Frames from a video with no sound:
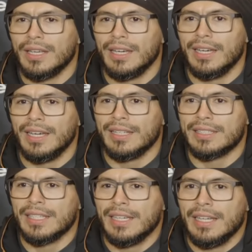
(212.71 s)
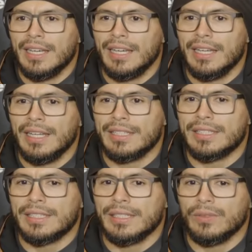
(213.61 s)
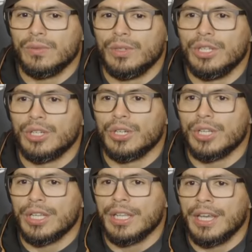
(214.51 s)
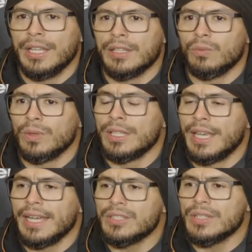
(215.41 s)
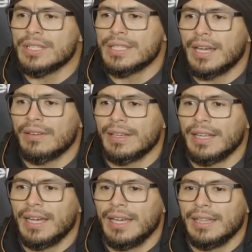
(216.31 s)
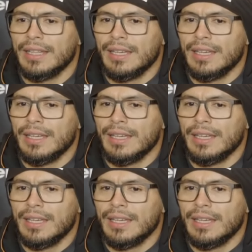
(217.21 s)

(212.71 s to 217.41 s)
It's really good. And when you get to the Saturday night,